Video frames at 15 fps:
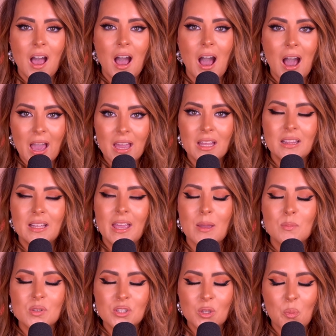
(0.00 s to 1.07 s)
I
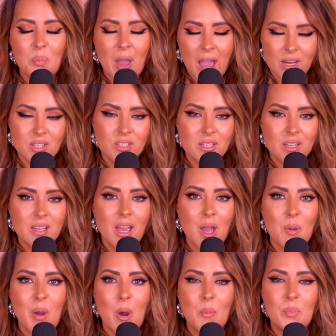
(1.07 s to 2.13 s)
am so passionate
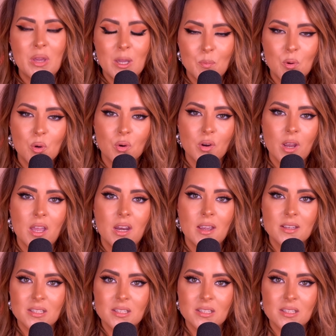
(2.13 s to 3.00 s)
about people creating a